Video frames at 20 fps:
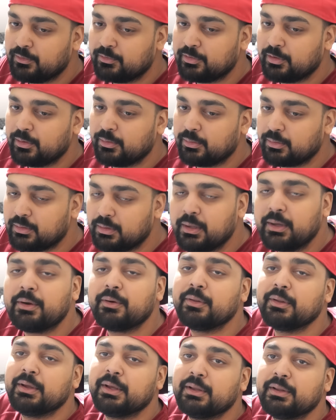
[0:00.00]
So
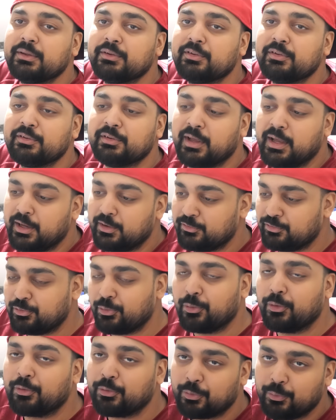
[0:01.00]
clearly, this is a
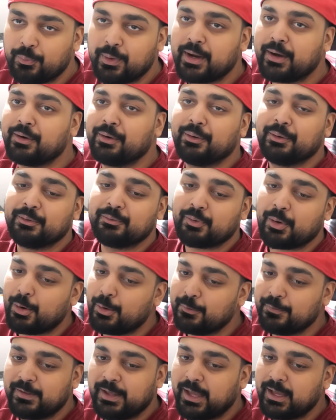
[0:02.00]
historical record of
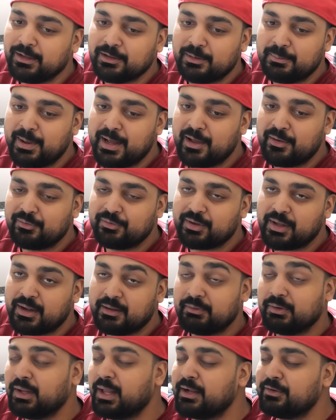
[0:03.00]
all the Alamows that
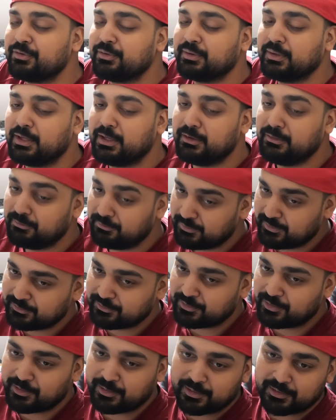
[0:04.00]
have allegedly
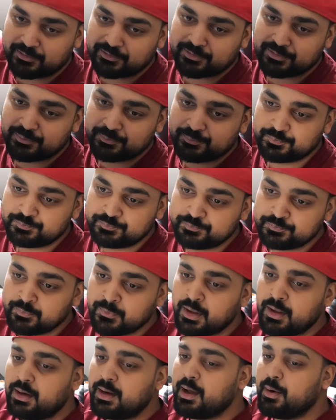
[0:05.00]
visited us.
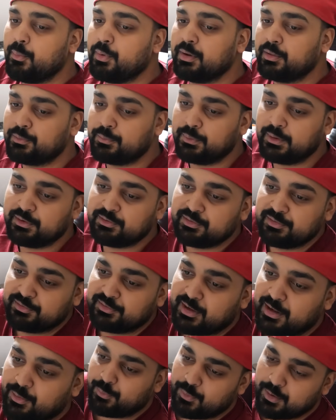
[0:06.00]
Now, one of the
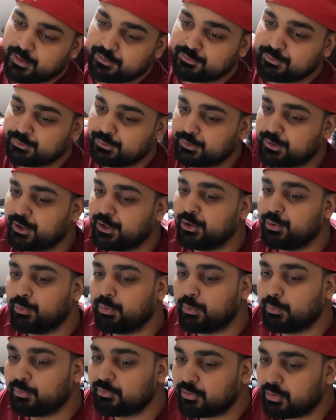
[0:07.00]
reasons I wanted to look
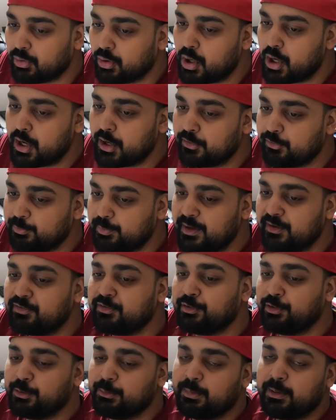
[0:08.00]
into it was a law is
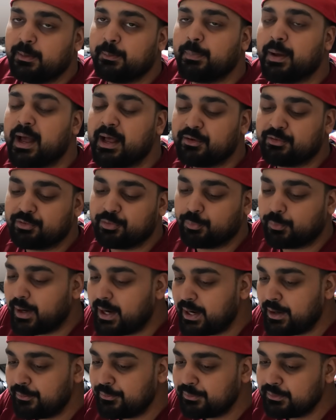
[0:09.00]
basically being passed
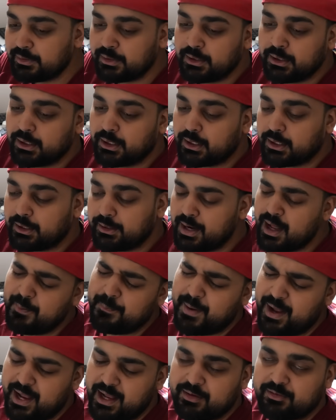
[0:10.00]
around. Uh,
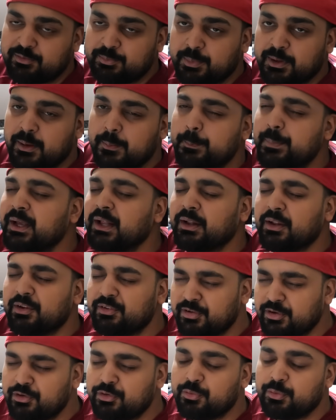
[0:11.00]
not passed, but a bill
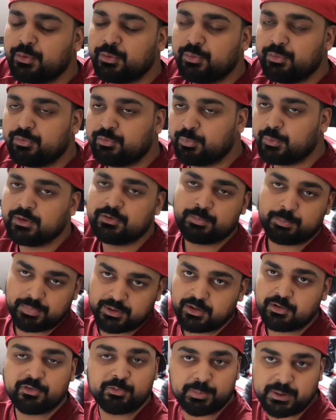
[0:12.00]
is introduced, which
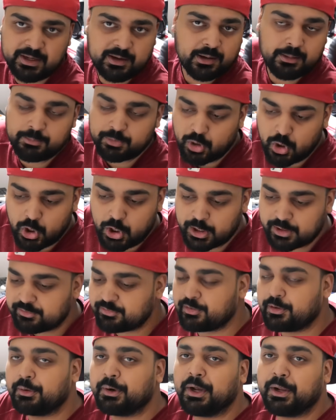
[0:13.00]
bills become
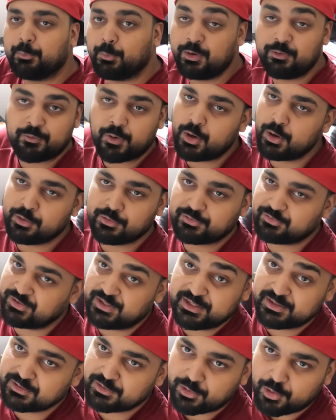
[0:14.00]
laws, all right? We've all
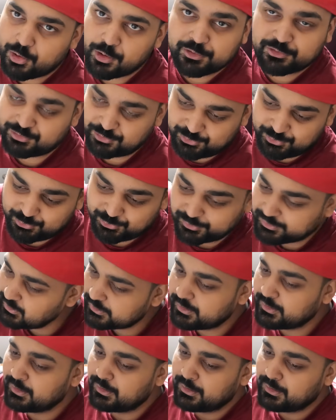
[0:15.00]
seen the cartoon